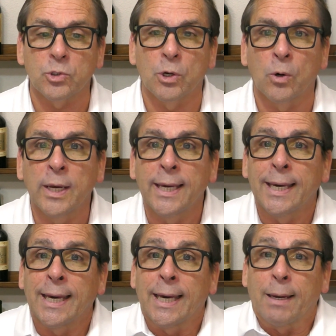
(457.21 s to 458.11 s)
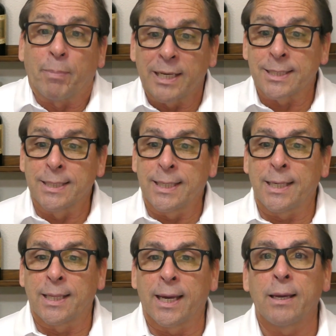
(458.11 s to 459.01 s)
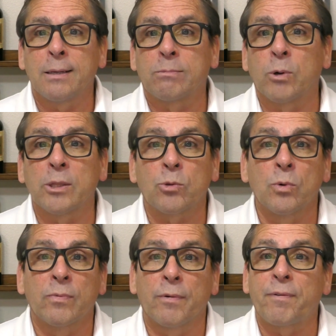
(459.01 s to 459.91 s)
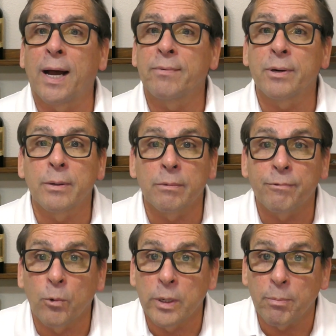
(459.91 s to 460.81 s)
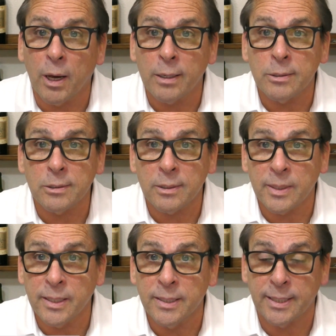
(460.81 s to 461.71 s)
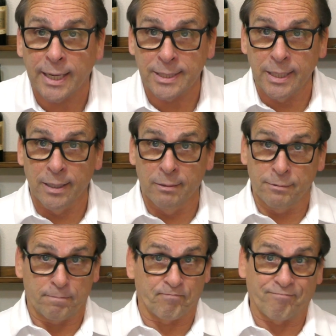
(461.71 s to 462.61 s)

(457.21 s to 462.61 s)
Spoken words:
So basically, they went through over 540 bottles that they did a tasting of.